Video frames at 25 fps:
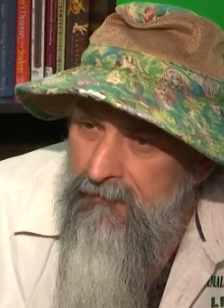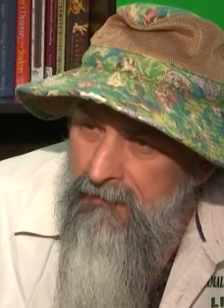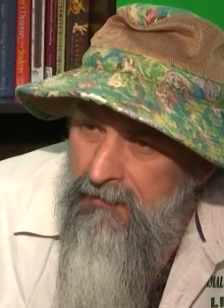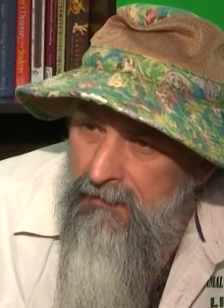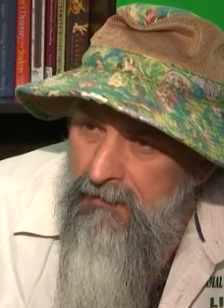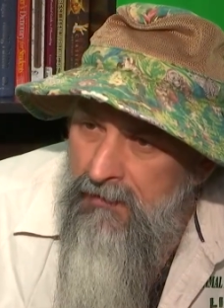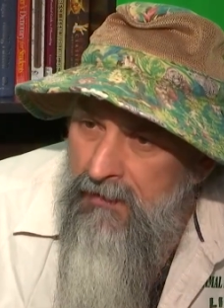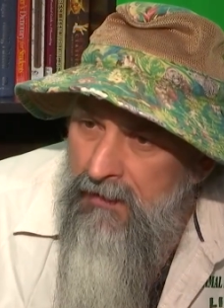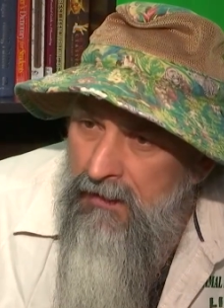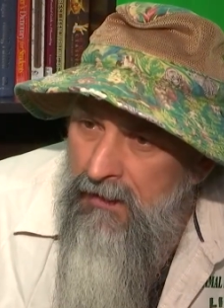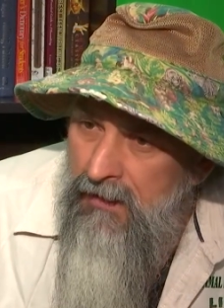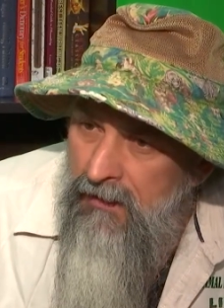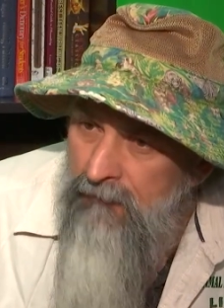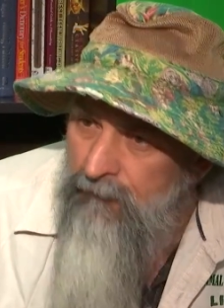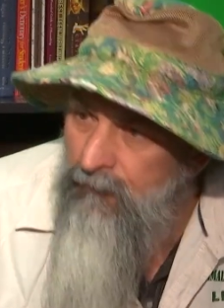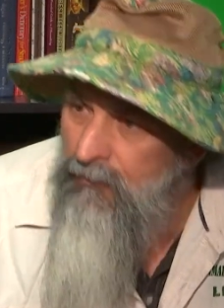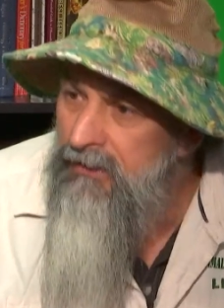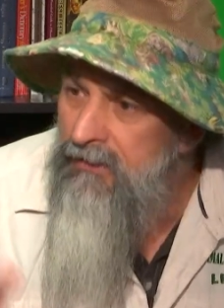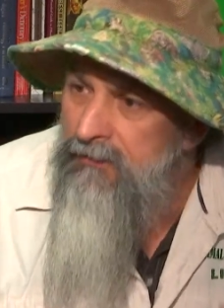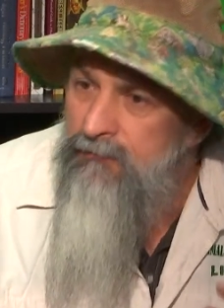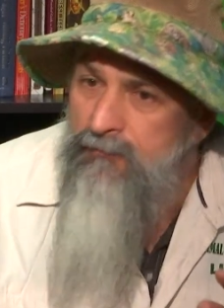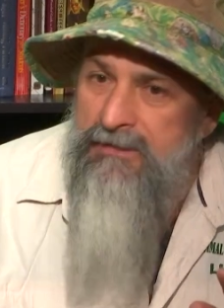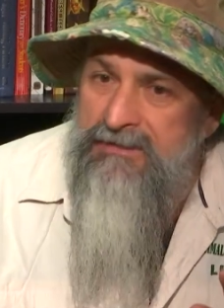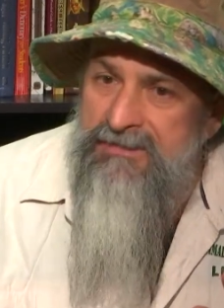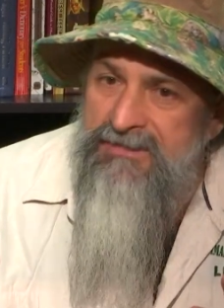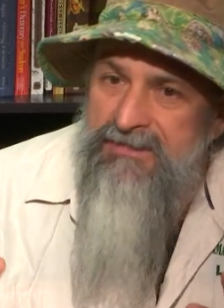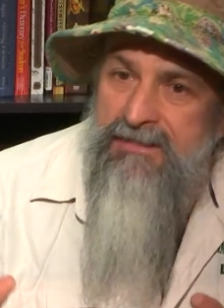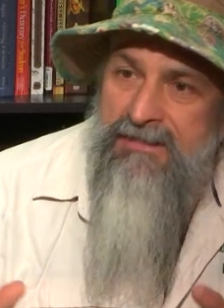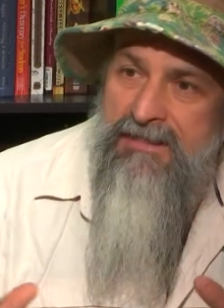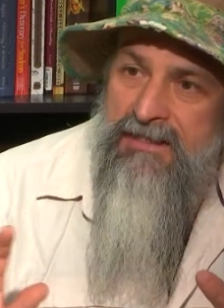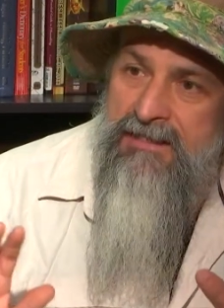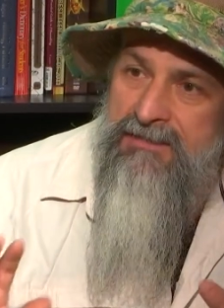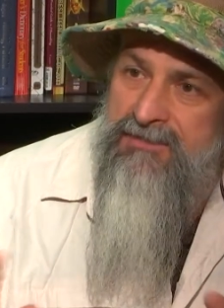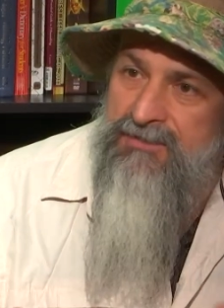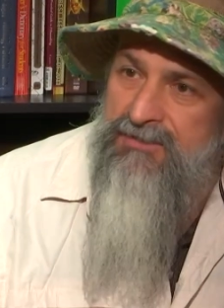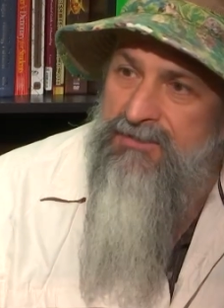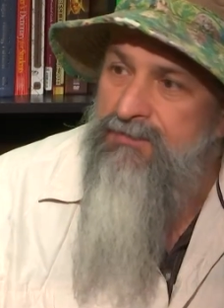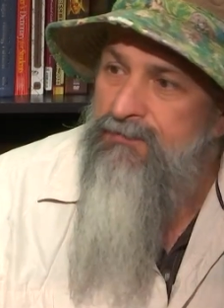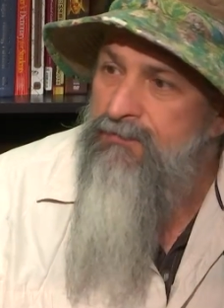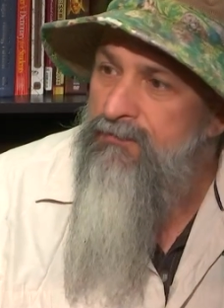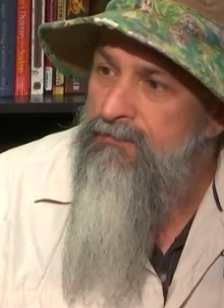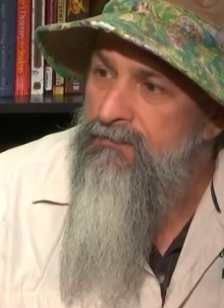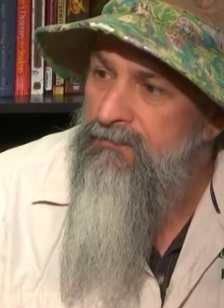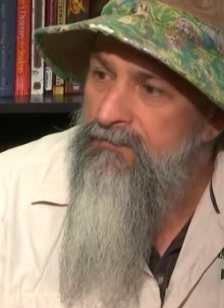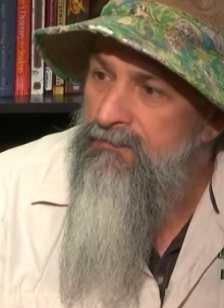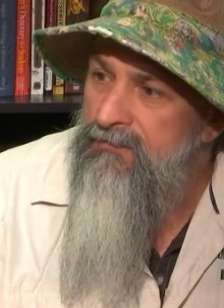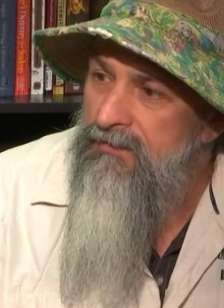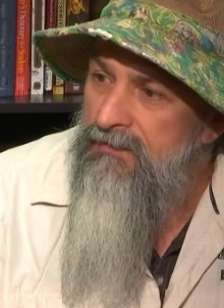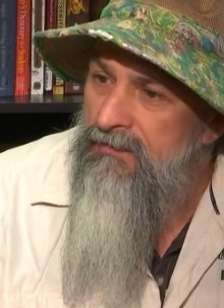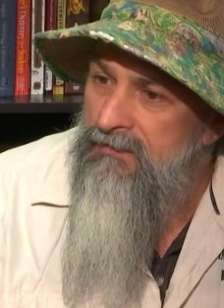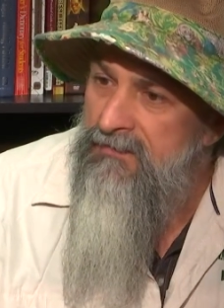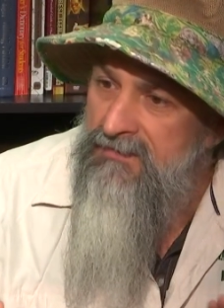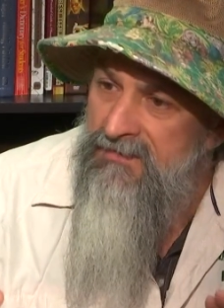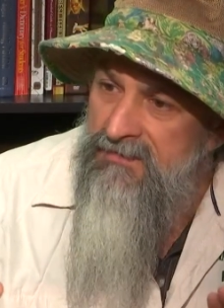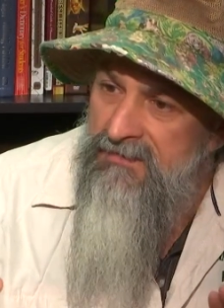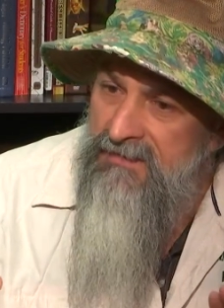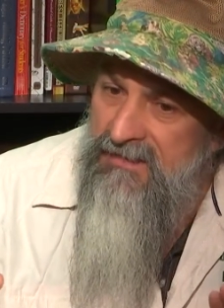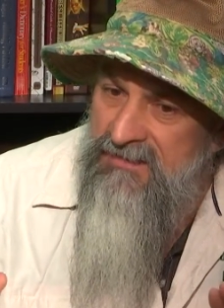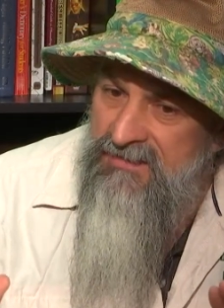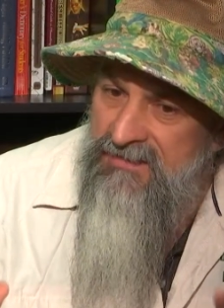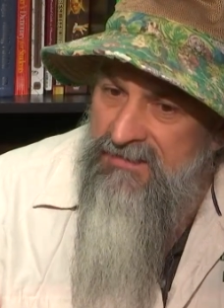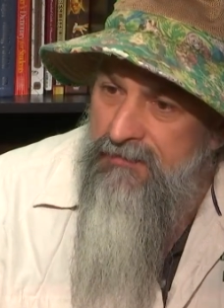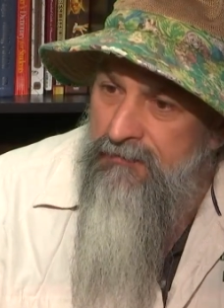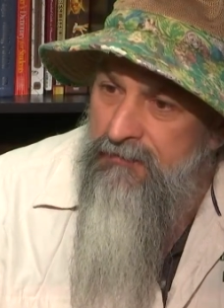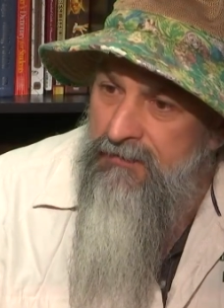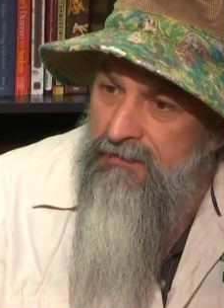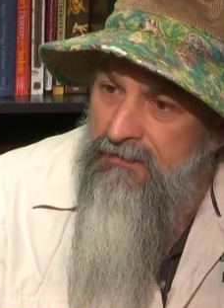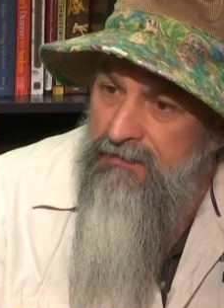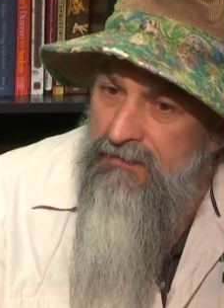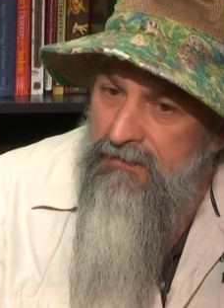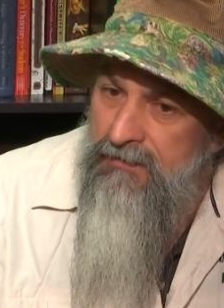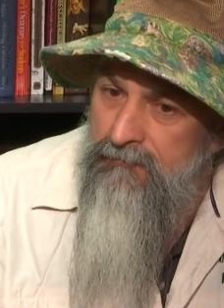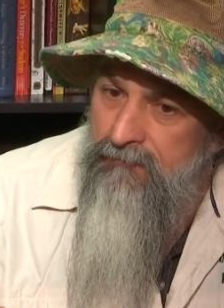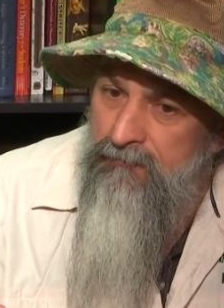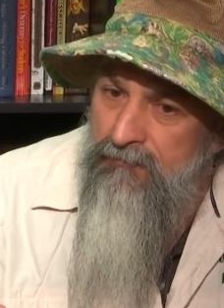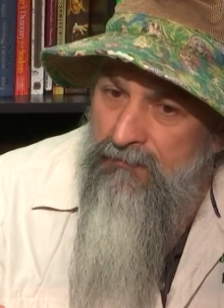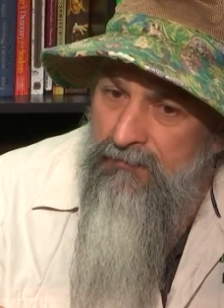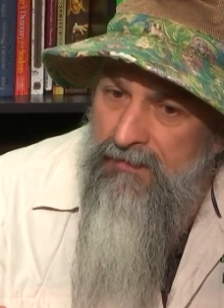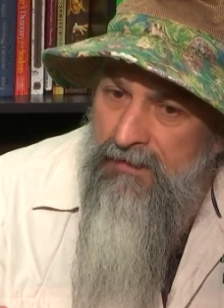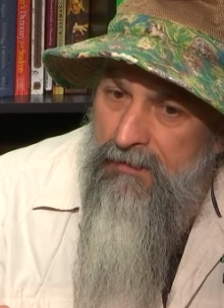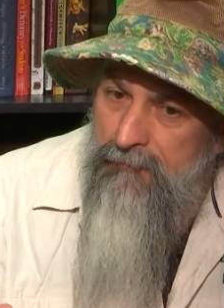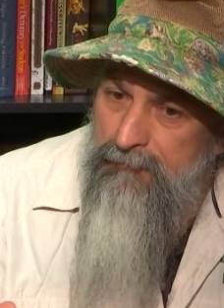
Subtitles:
I really wasn't into necessarily the